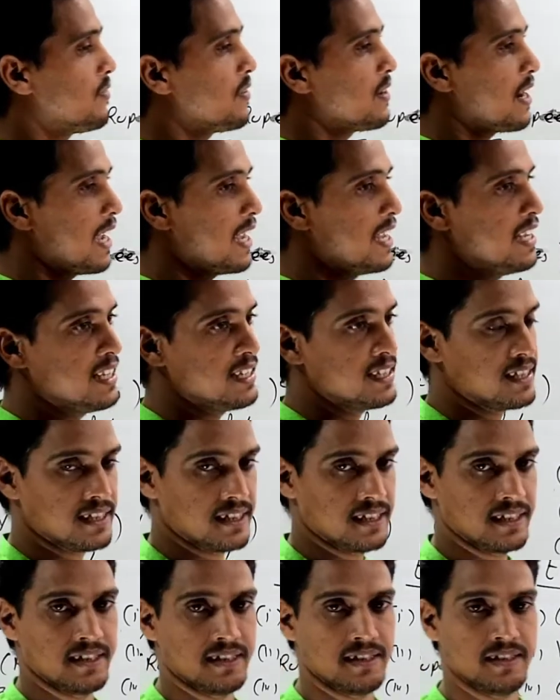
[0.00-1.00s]

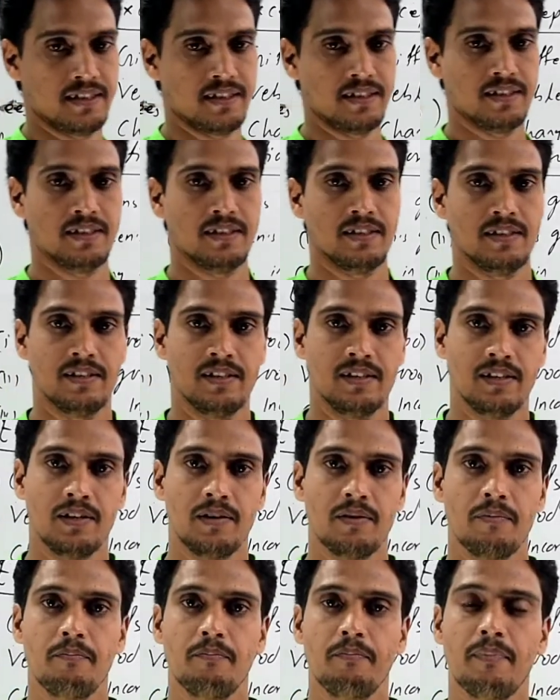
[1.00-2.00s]
price
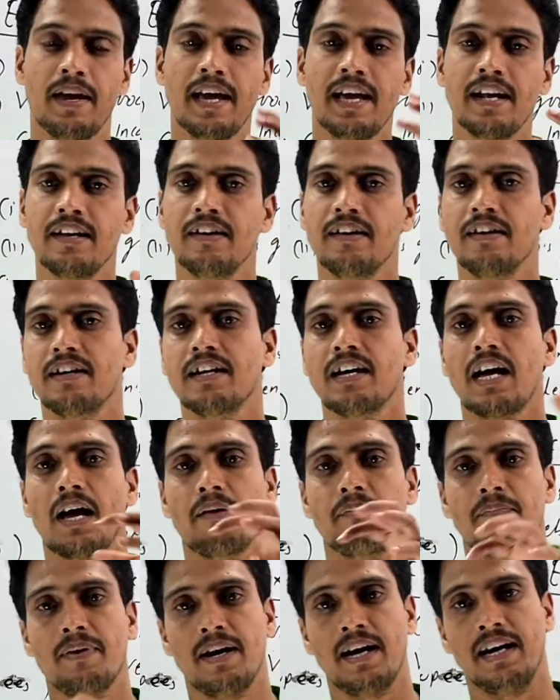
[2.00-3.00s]
may not
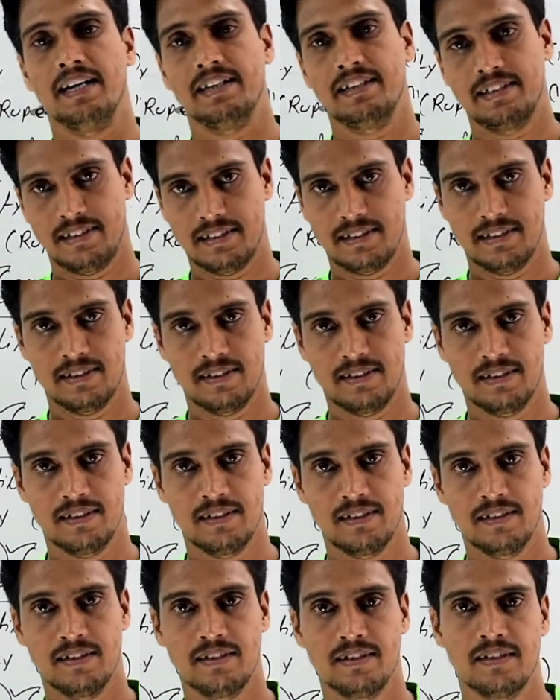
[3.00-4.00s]
affect
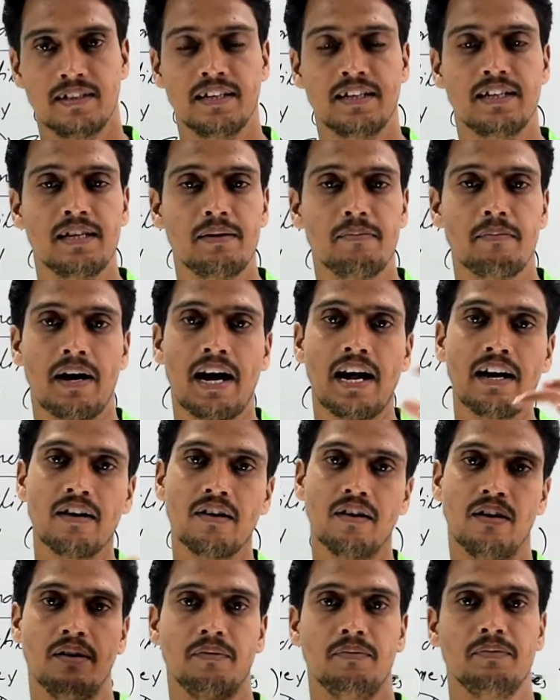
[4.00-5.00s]
the
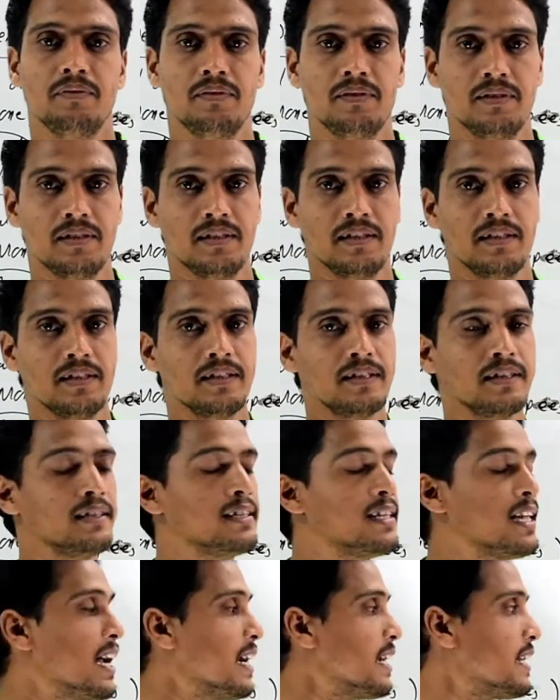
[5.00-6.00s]
demand of
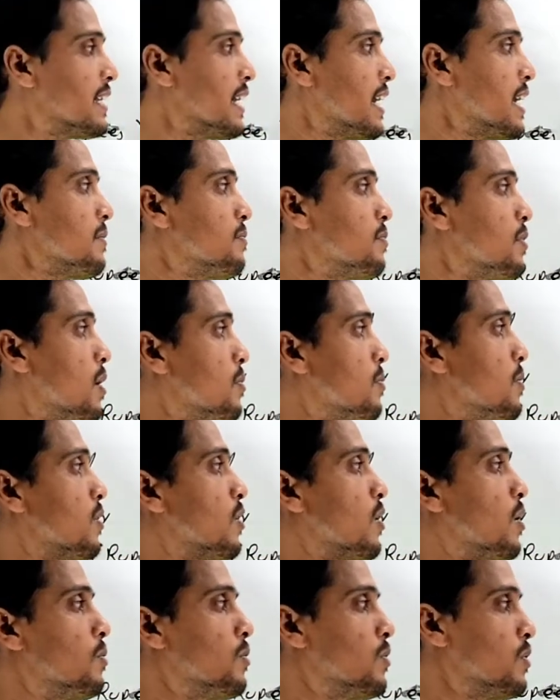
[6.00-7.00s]
that type
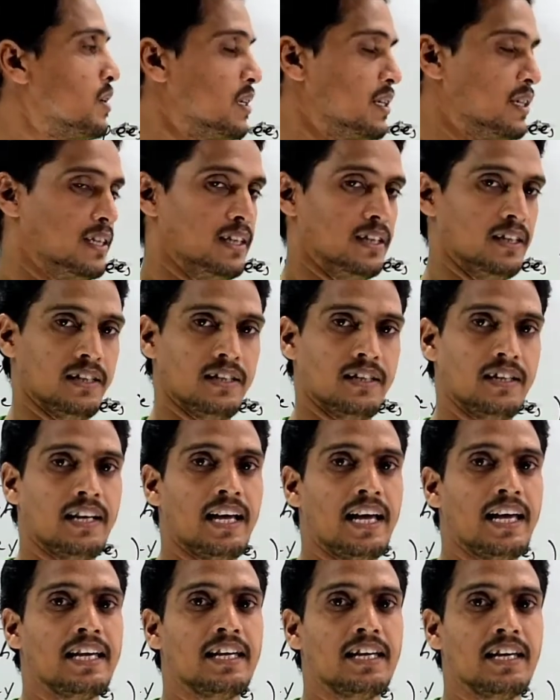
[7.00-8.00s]
of commodity,
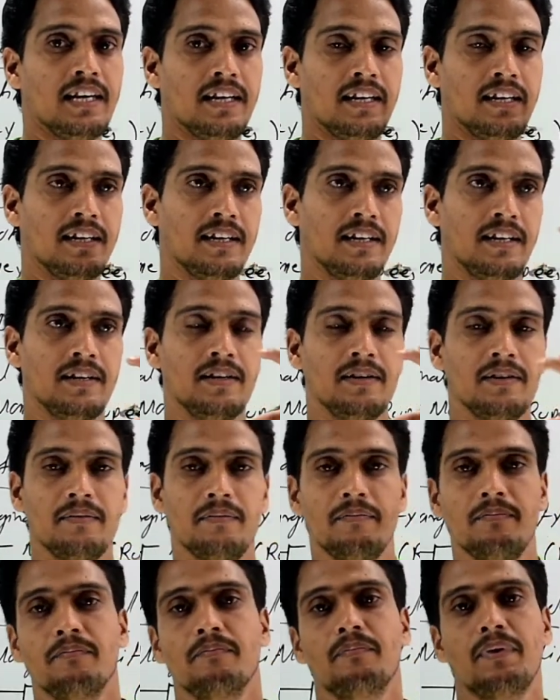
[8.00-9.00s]
like
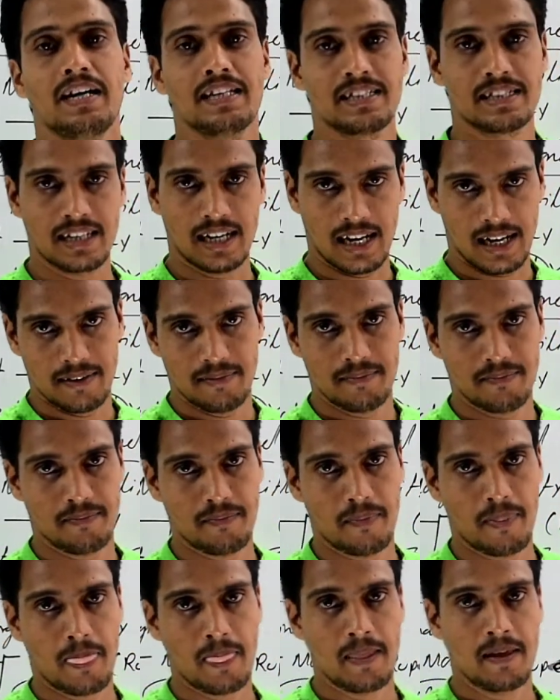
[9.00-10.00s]

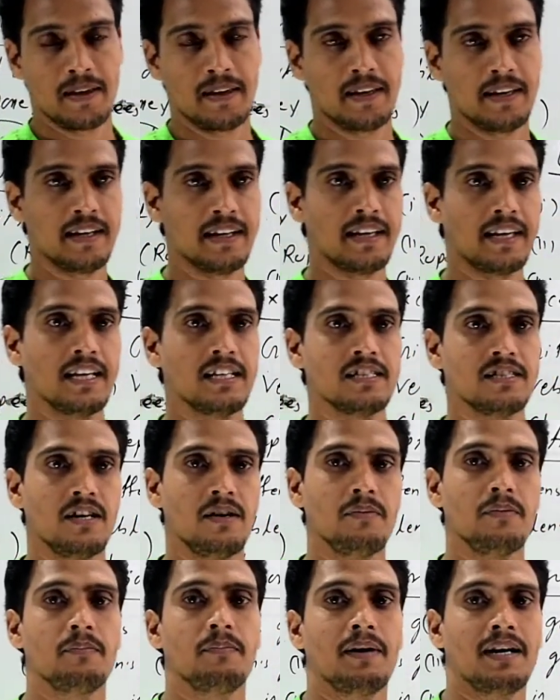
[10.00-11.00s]
bajra. In case
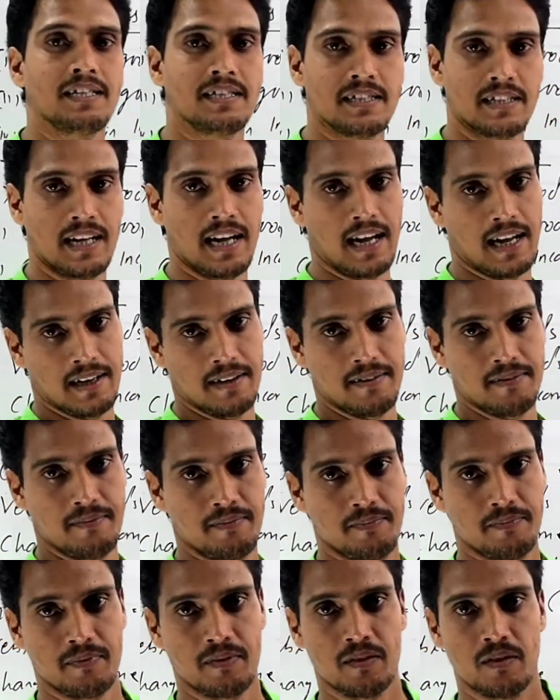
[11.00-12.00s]
of bajra,
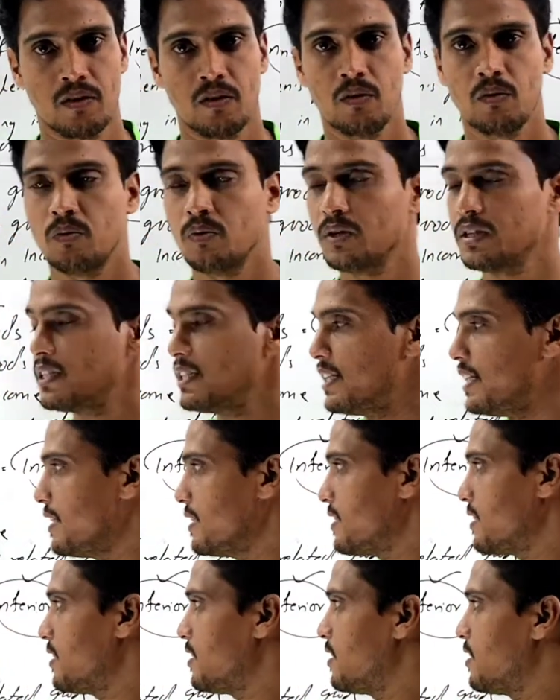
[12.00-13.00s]
which is